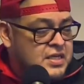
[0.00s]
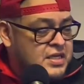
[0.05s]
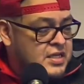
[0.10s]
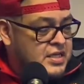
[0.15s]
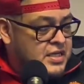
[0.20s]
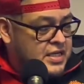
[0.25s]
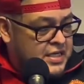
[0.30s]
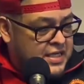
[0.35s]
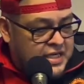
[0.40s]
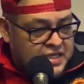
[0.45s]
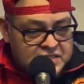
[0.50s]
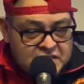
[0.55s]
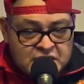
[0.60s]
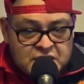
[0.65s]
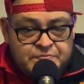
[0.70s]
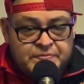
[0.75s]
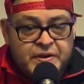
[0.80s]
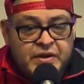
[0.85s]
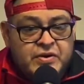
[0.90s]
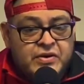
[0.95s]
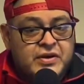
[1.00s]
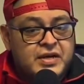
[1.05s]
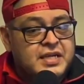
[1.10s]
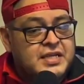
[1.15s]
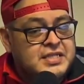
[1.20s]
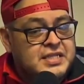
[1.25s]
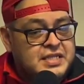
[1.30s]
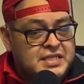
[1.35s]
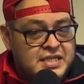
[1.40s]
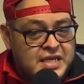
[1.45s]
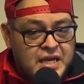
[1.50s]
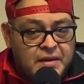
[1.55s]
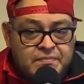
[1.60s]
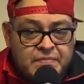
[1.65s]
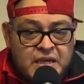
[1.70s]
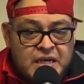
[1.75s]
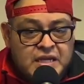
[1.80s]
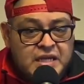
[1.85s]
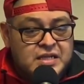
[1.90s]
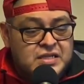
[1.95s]
He has experience. He's a
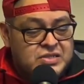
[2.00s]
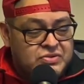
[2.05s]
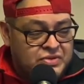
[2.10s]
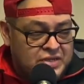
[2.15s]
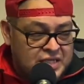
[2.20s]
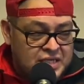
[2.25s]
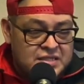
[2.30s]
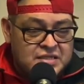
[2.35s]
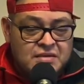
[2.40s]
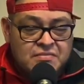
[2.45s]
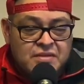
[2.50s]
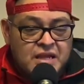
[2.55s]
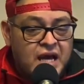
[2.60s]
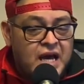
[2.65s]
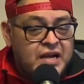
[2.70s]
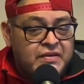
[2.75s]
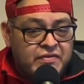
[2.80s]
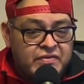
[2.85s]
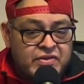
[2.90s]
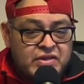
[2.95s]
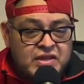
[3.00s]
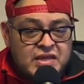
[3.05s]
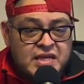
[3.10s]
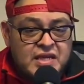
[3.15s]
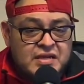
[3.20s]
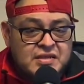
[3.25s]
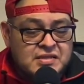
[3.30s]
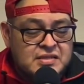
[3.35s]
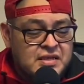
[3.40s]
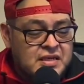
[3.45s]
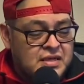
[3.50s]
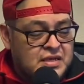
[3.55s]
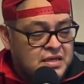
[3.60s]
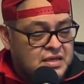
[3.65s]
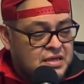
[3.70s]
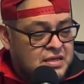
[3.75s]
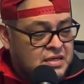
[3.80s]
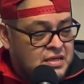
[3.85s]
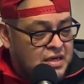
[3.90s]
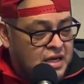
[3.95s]
comedian, so he does a lot of other things.
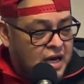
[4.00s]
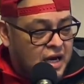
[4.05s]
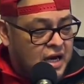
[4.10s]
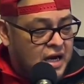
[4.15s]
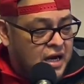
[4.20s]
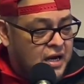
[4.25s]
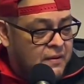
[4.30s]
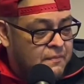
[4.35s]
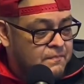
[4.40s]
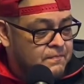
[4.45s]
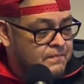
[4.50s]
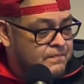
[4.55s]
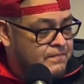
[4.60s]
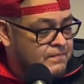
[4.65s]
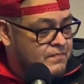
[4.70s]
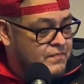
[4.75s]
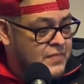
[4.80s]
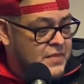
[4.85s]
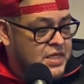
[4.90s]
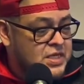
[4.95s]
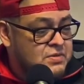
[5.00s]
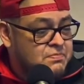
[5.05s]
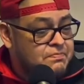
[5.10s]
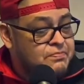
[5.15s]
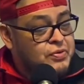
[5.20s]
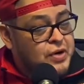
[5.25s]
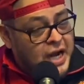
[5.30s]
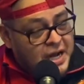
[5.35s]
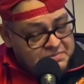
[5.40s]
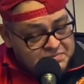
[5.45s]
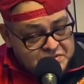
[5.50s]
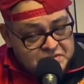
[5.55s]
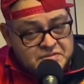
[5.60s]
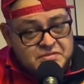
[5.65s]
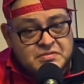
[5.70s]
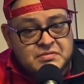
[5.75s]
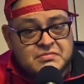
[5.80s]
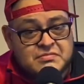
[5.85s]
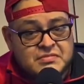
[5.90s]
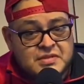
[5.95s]
Props.
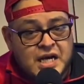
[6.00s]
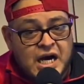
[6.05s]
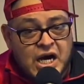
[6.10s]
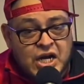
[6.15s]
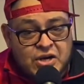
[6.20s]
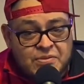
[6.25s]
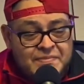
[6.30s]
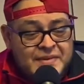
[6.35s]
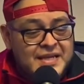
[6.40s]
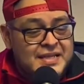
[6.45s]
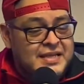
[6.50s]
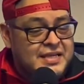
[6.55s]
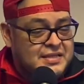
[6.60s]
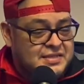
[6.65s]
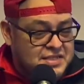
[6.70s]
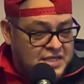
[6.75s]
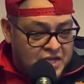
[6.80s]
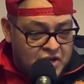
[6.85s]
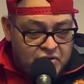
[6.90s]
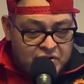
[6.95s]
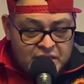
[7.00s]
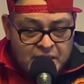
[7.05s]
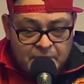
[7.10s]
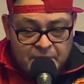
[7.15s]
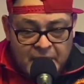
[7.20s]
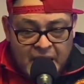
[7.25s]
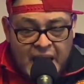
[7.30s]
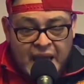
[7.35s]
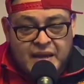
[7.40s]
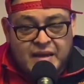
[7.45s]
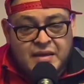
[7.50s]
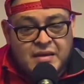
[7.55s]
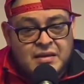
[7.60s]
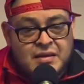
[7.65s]
100 milli, securing the bag.